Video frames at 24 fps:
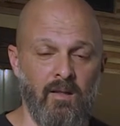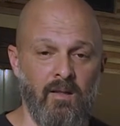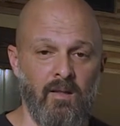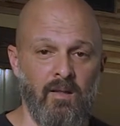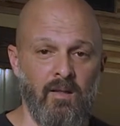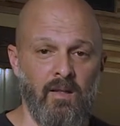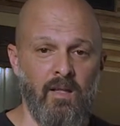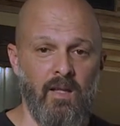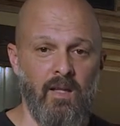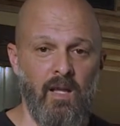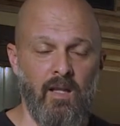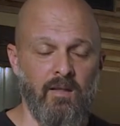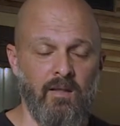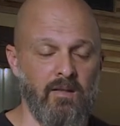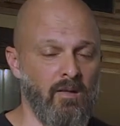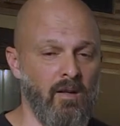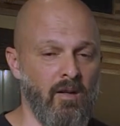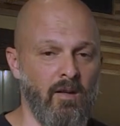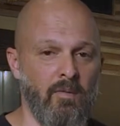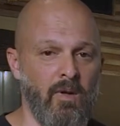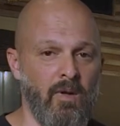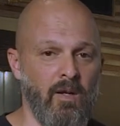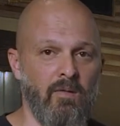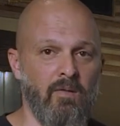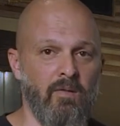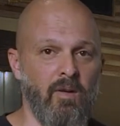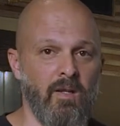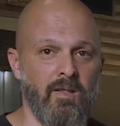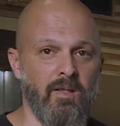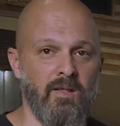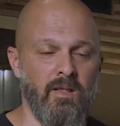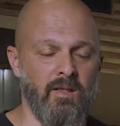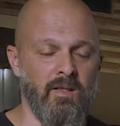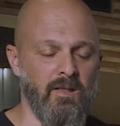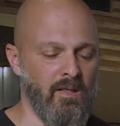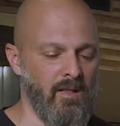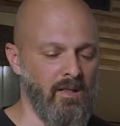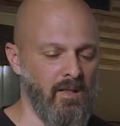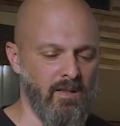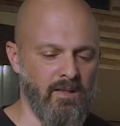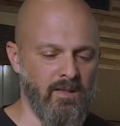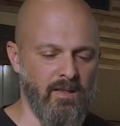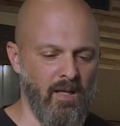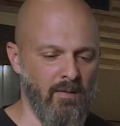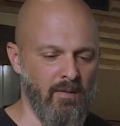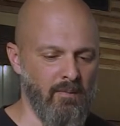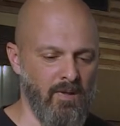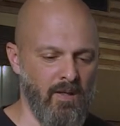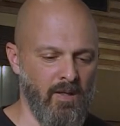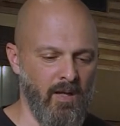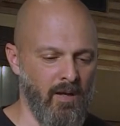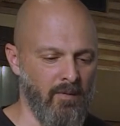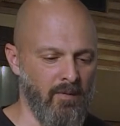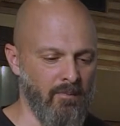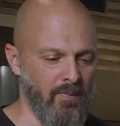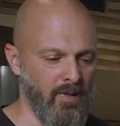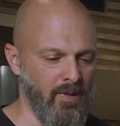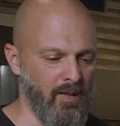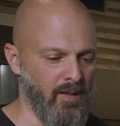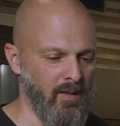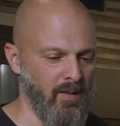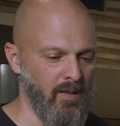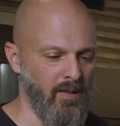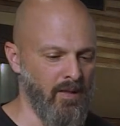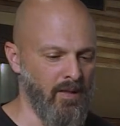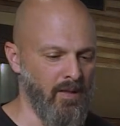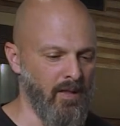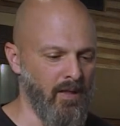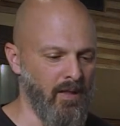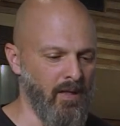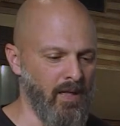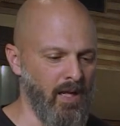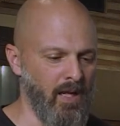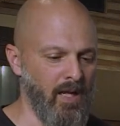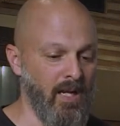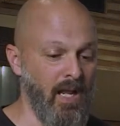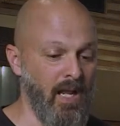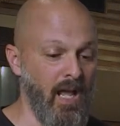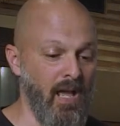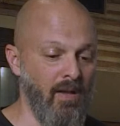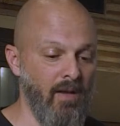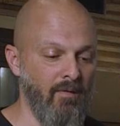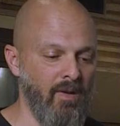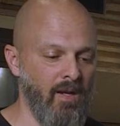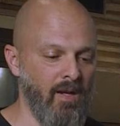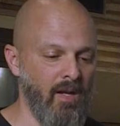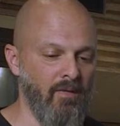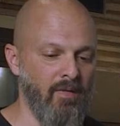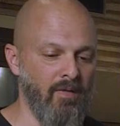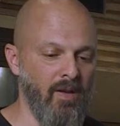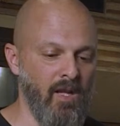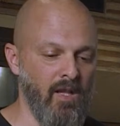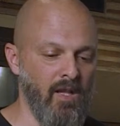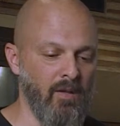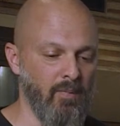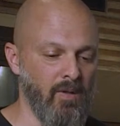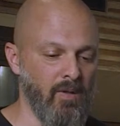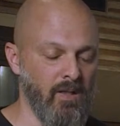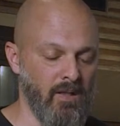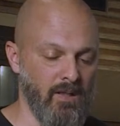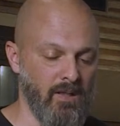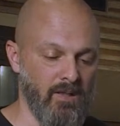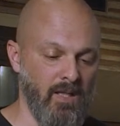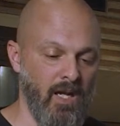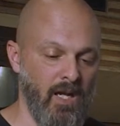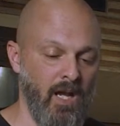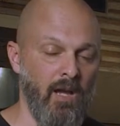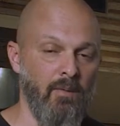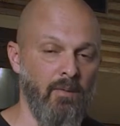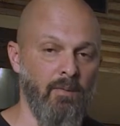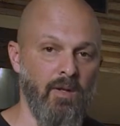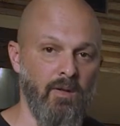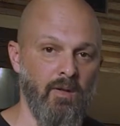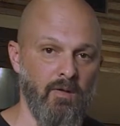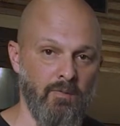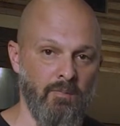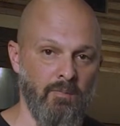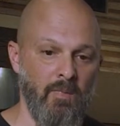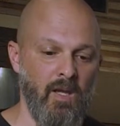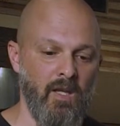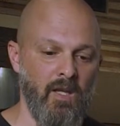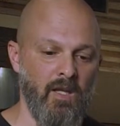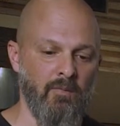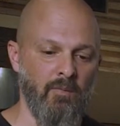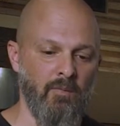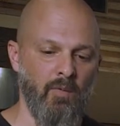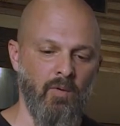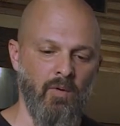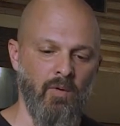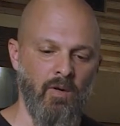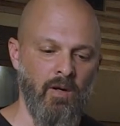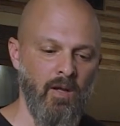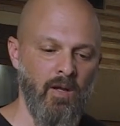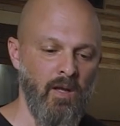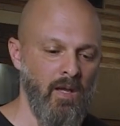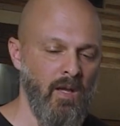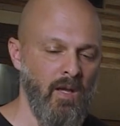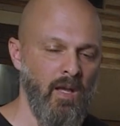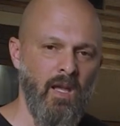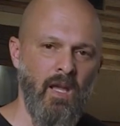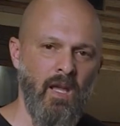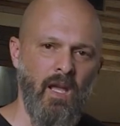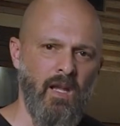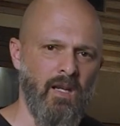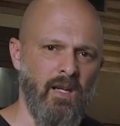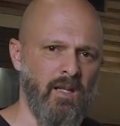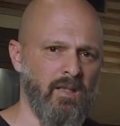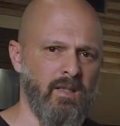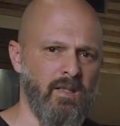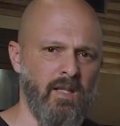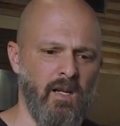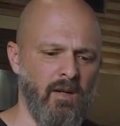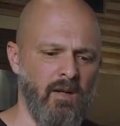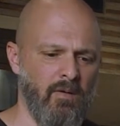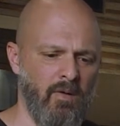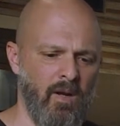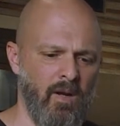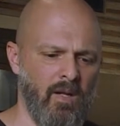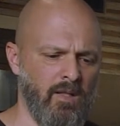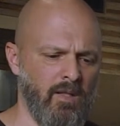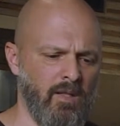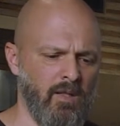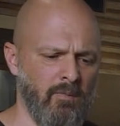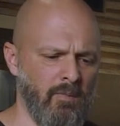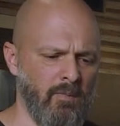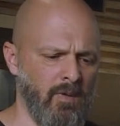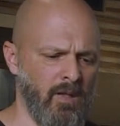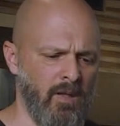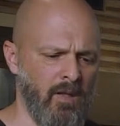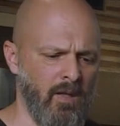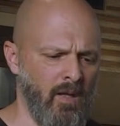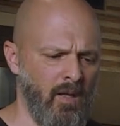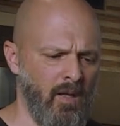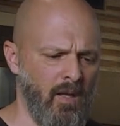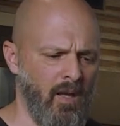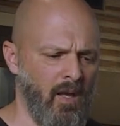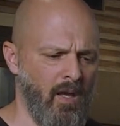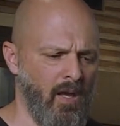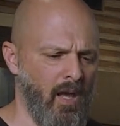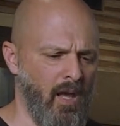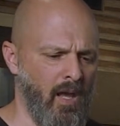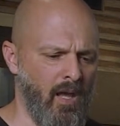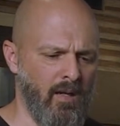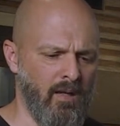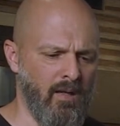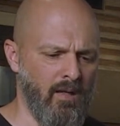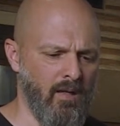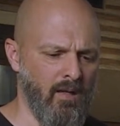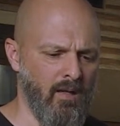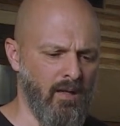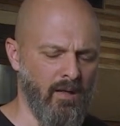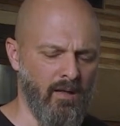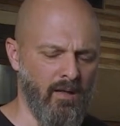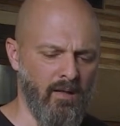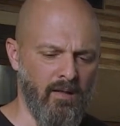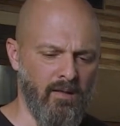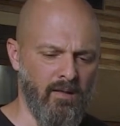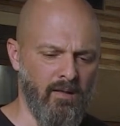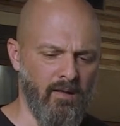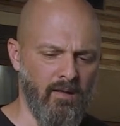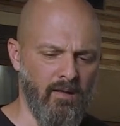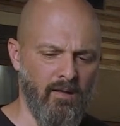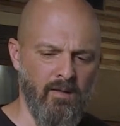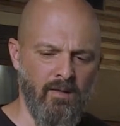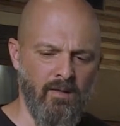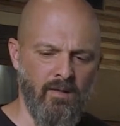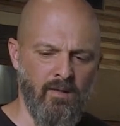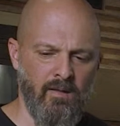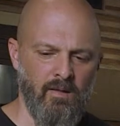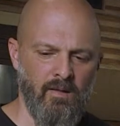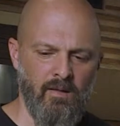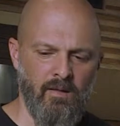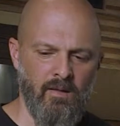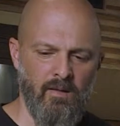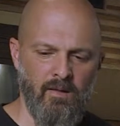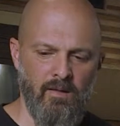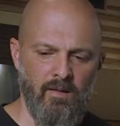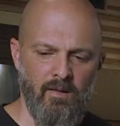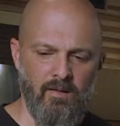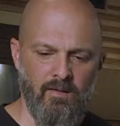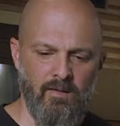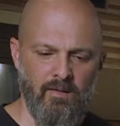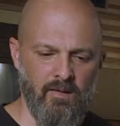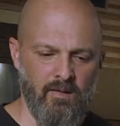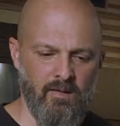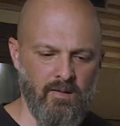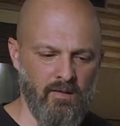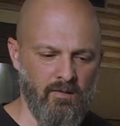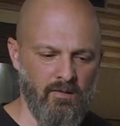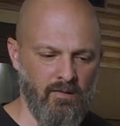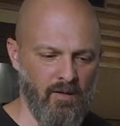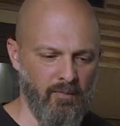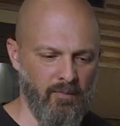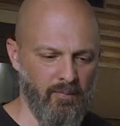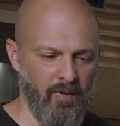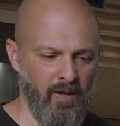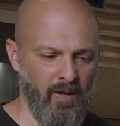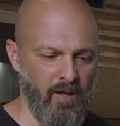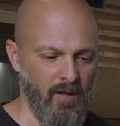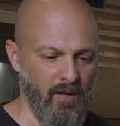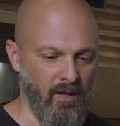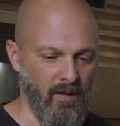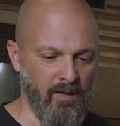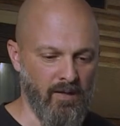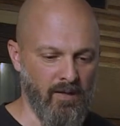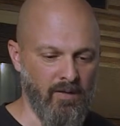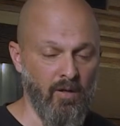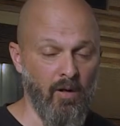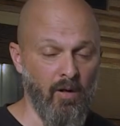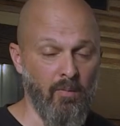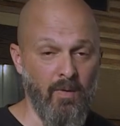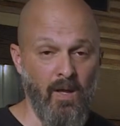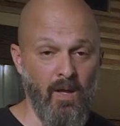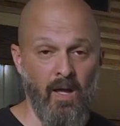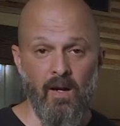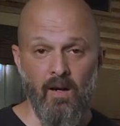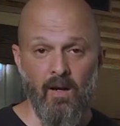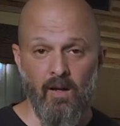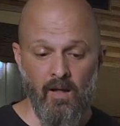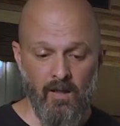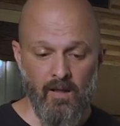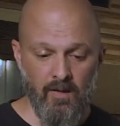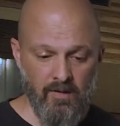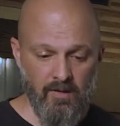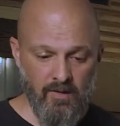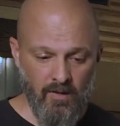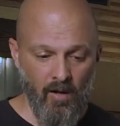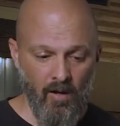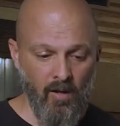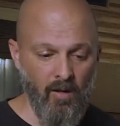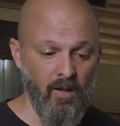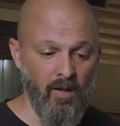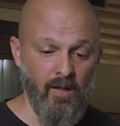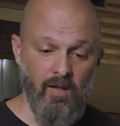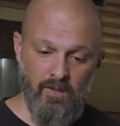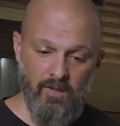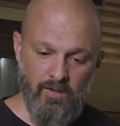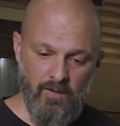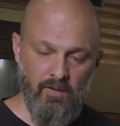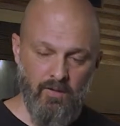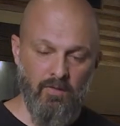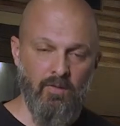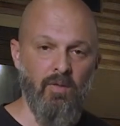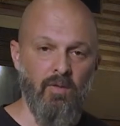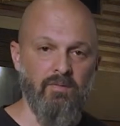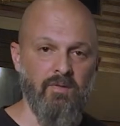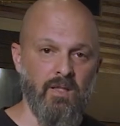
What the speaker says: he answered all my questions, and he set me up. He didn't have any available at the time, but he was making more, and he sent it right to me. And it's just a great product. He told me how to install it, because you do have to